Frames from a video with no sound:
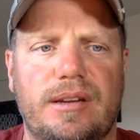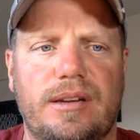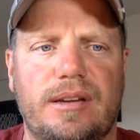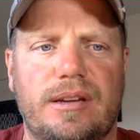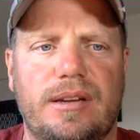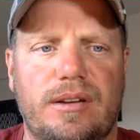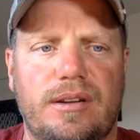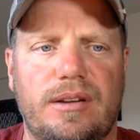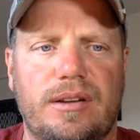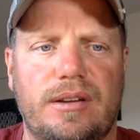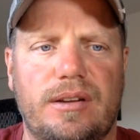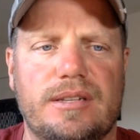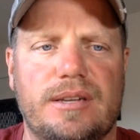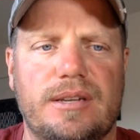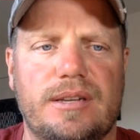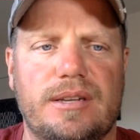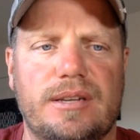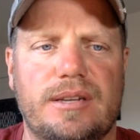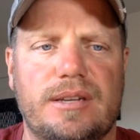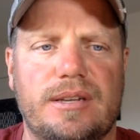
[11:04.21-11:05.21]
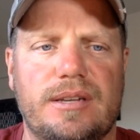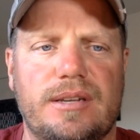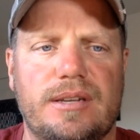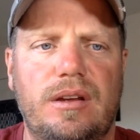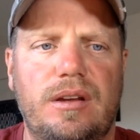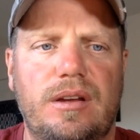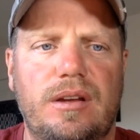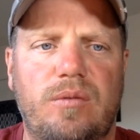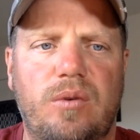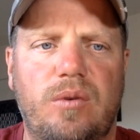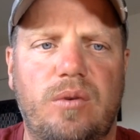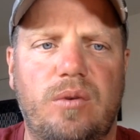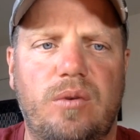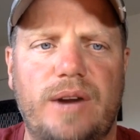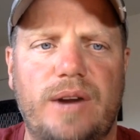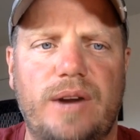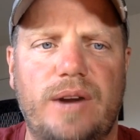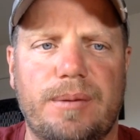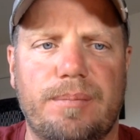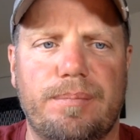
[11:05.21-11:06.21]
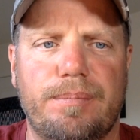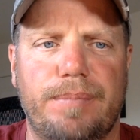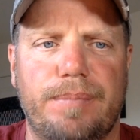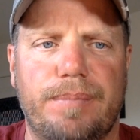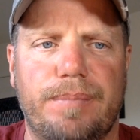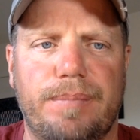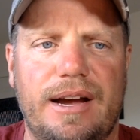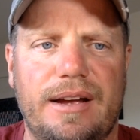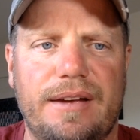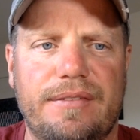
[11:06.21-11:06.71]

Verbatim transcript: I'm going to look this up, Ford Raptor Baja.